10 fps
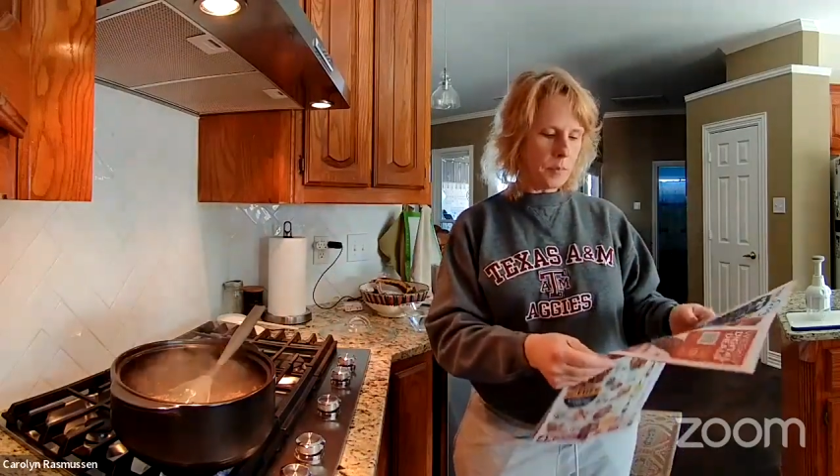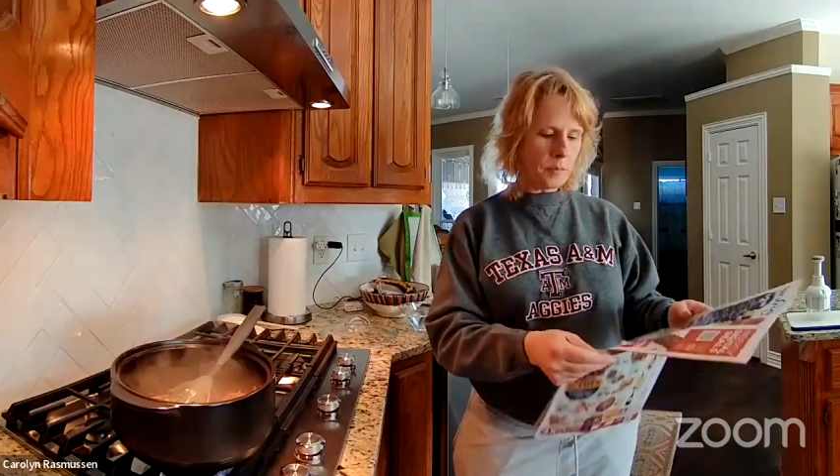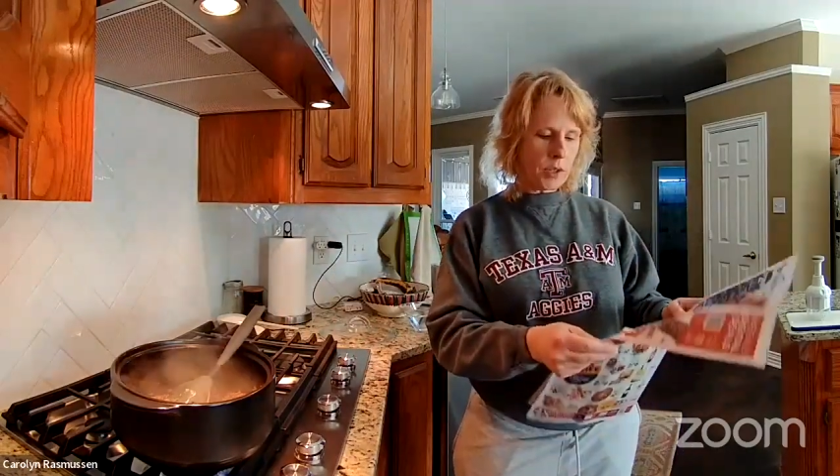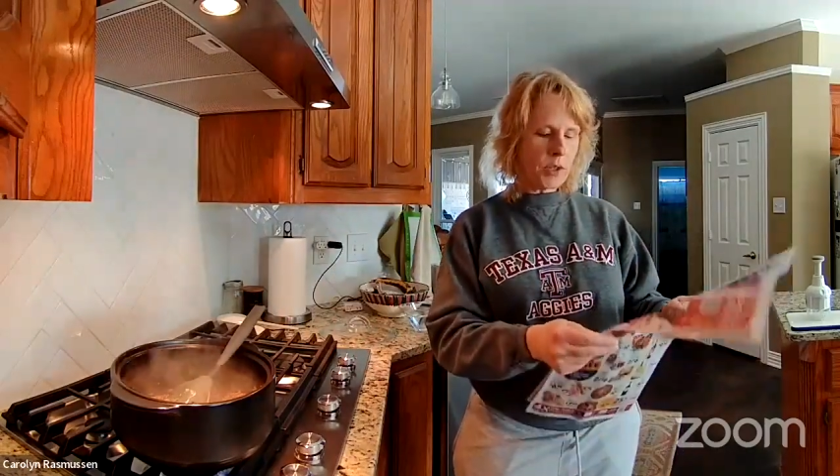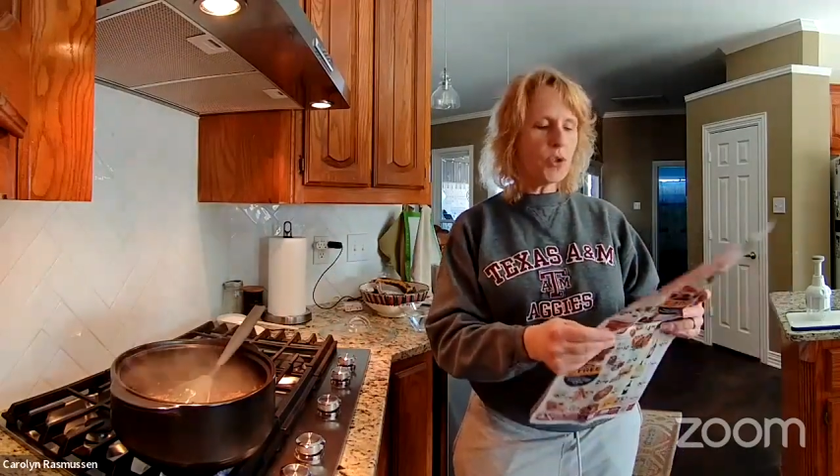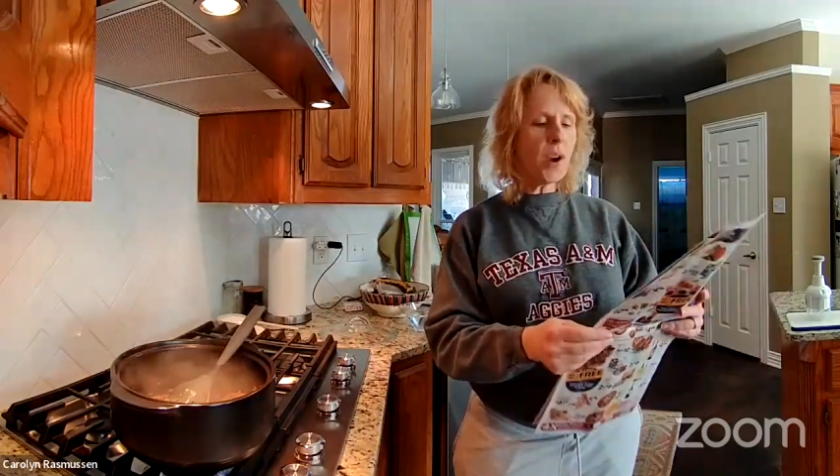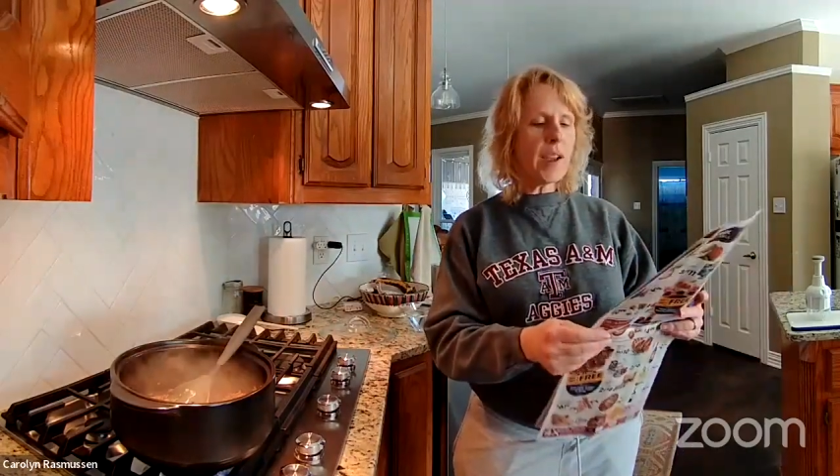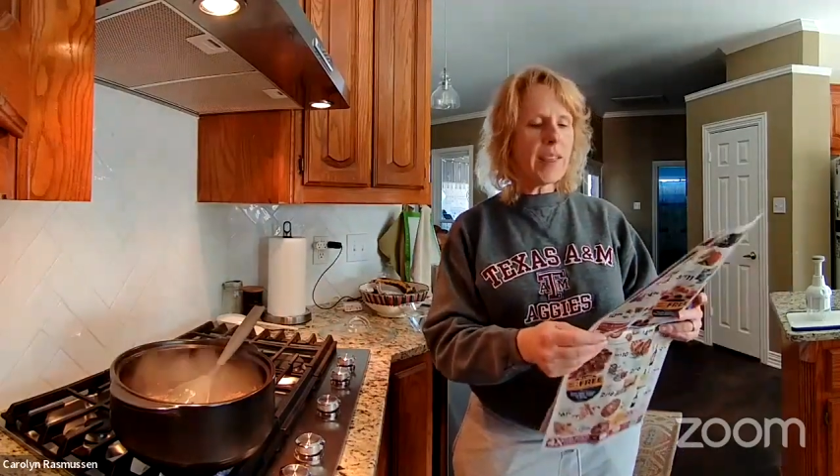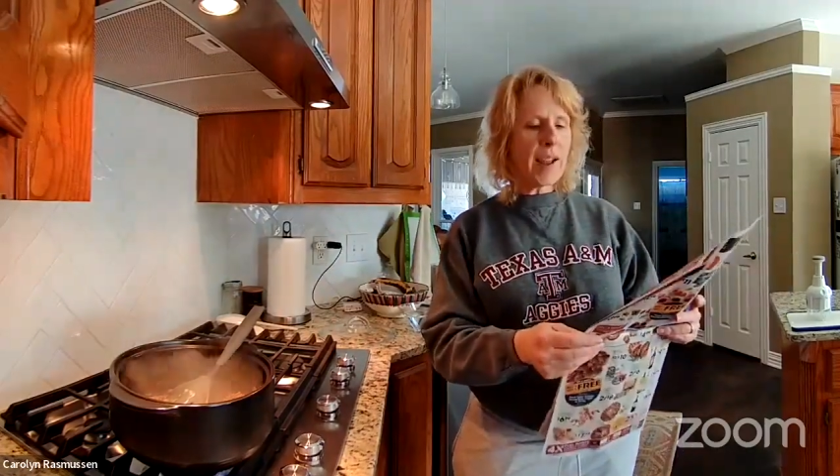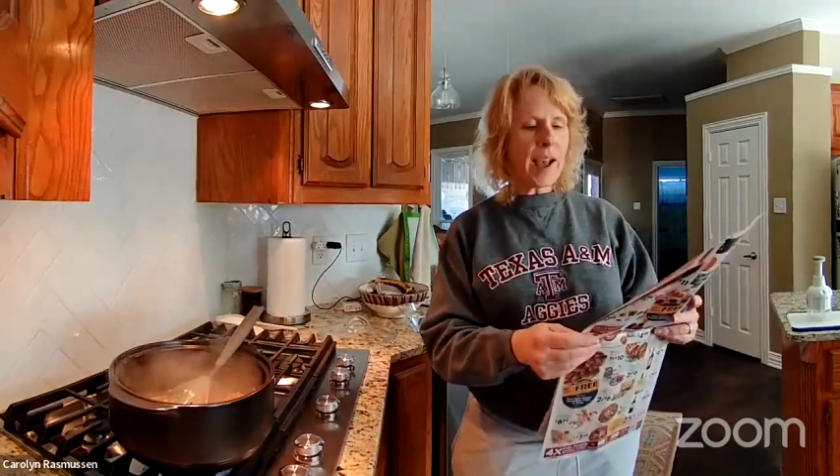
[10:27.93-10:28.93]
So try
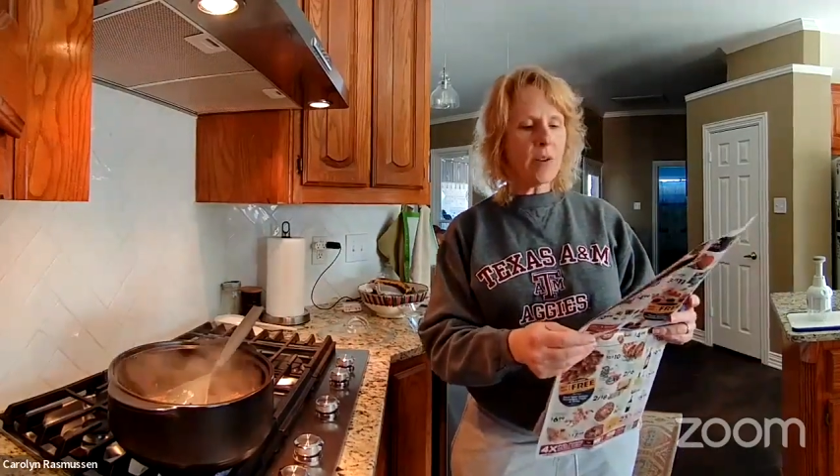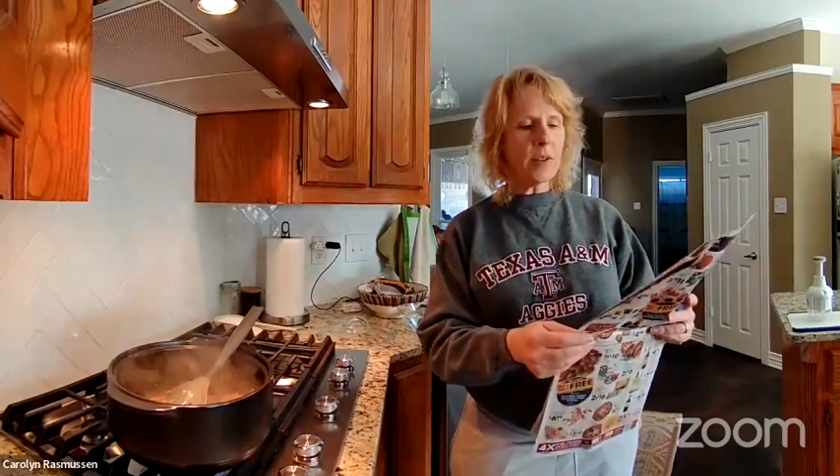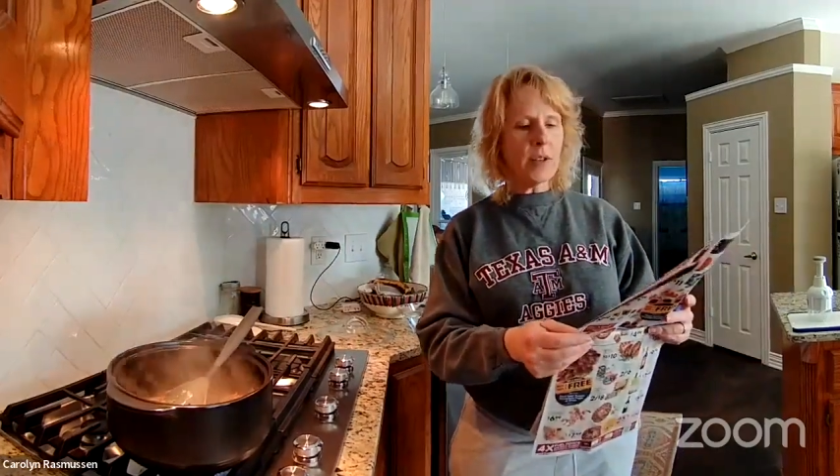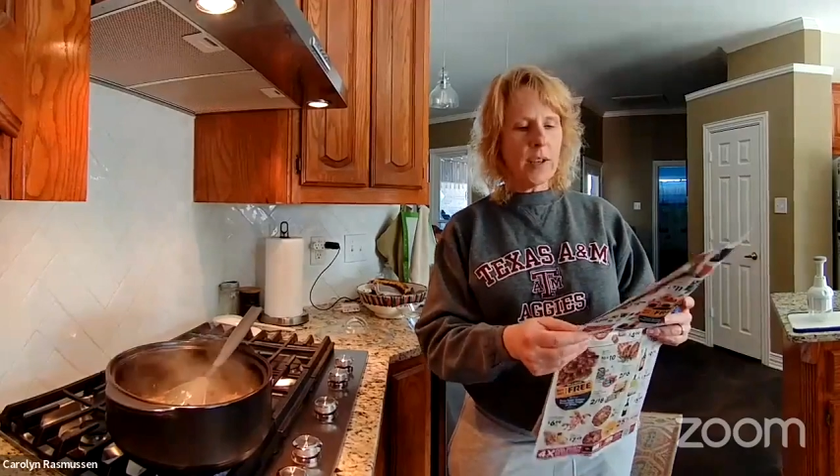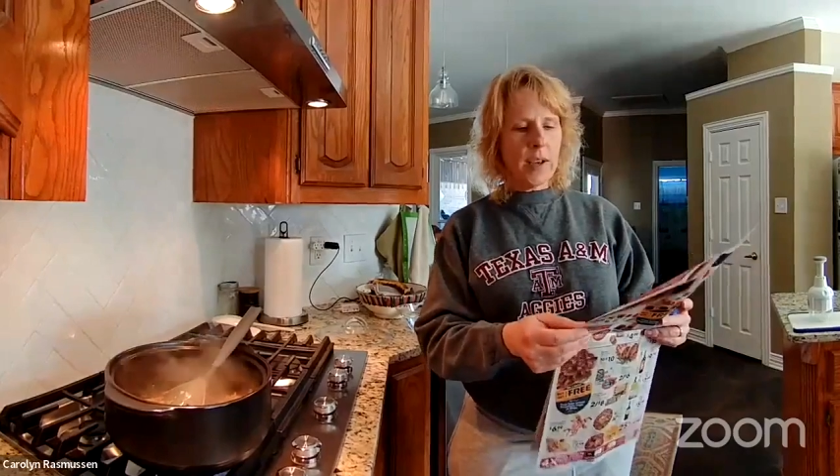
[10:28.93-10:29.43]
that out.